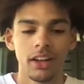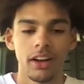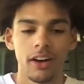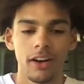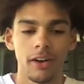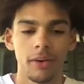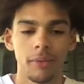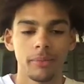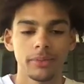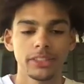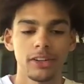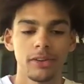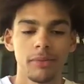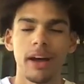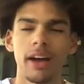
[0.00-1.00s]
Some
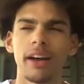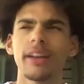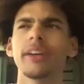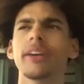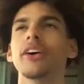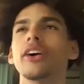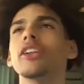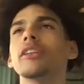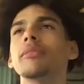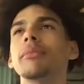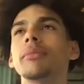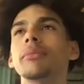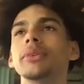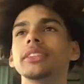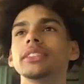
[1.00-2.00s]
of my early
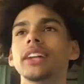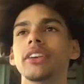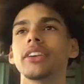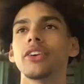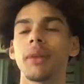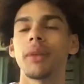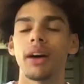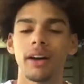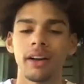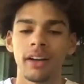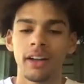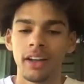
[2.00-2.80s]
memories, I know my